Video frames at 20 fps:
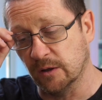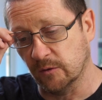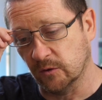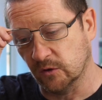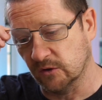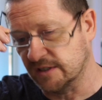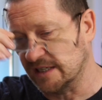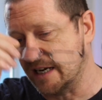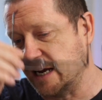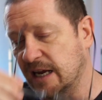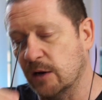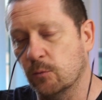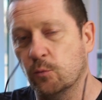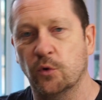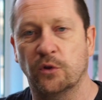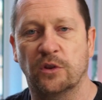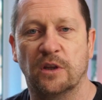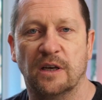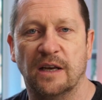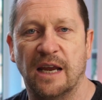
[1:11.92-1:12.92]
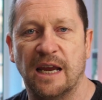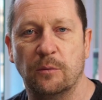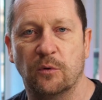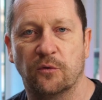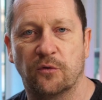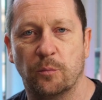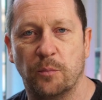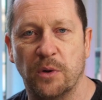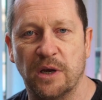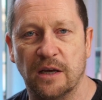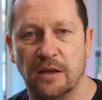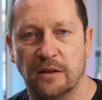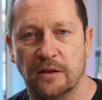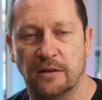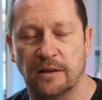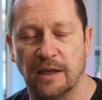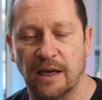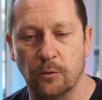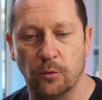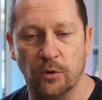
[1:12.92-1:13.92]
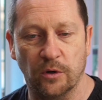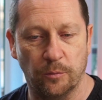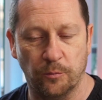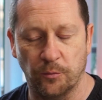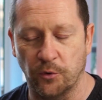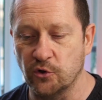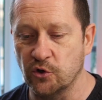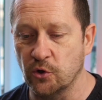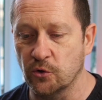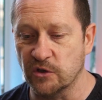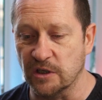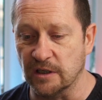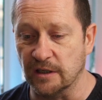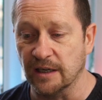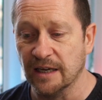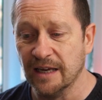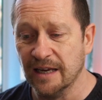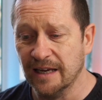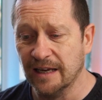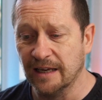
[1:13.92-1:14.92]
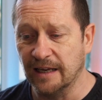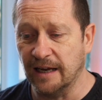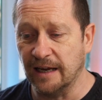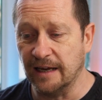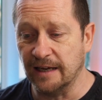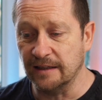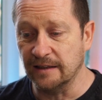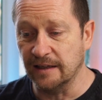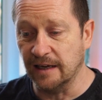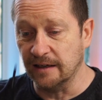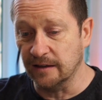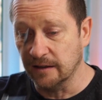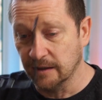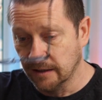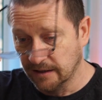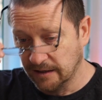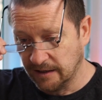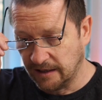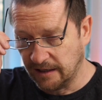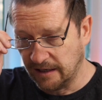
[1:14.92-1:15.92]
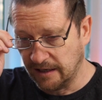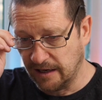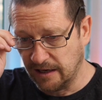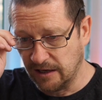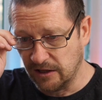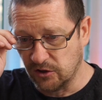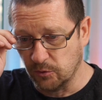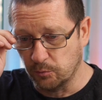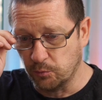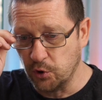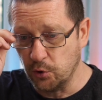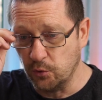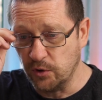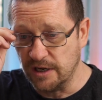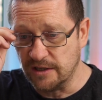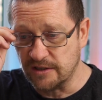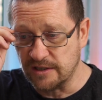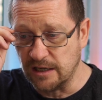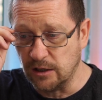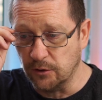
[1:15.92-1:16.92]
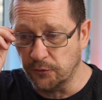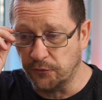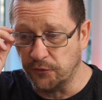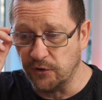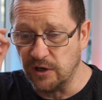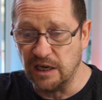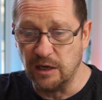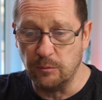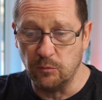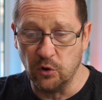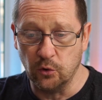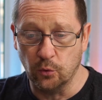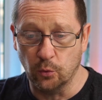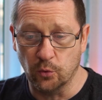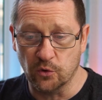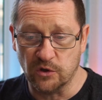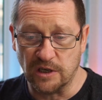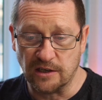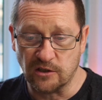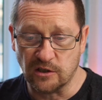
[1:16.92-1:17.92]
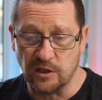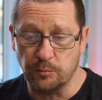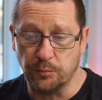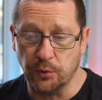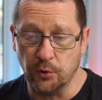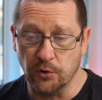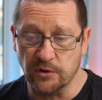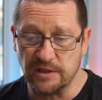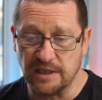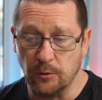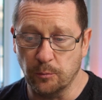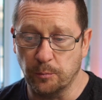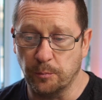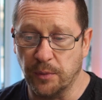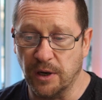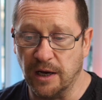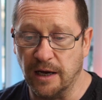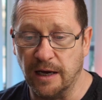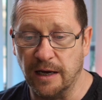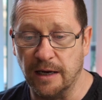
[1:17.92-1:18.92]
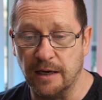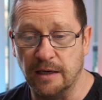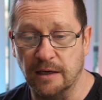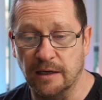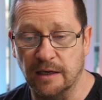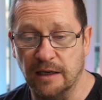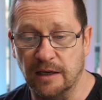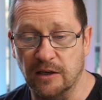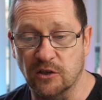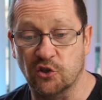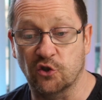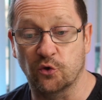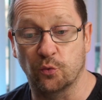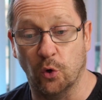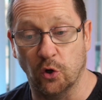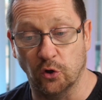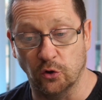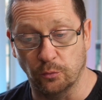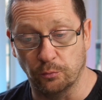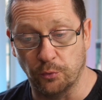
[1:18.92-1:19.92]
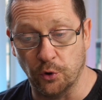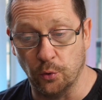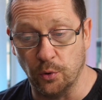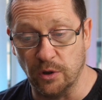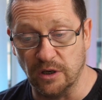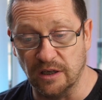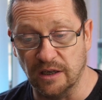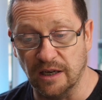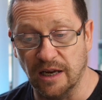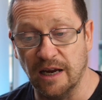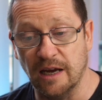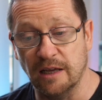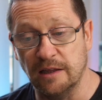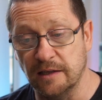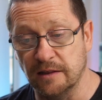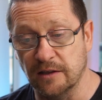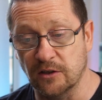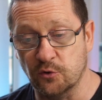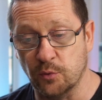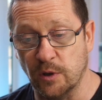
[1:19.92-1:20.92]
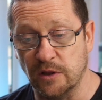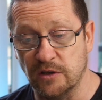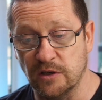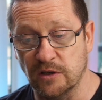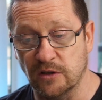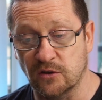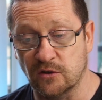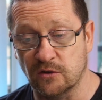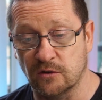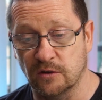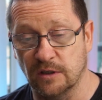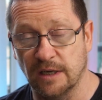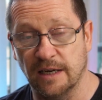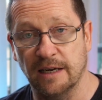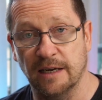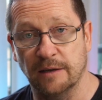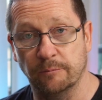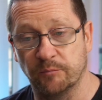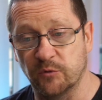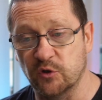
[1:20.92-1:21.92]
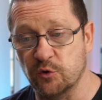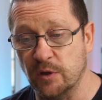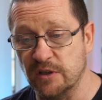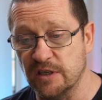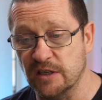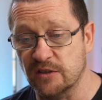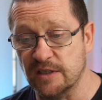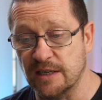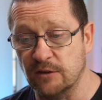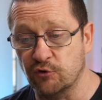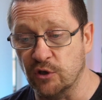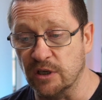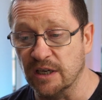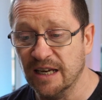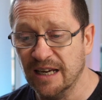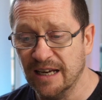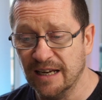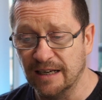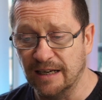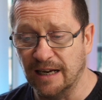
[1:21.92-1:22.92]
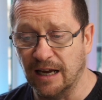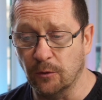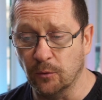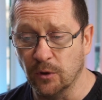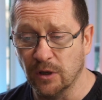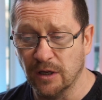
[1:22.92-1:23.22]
tie in with the name of the beer that they were producing, and then the brewery itself, Emu, was actually bought out by Swan Brewing early in the 20th century. Now,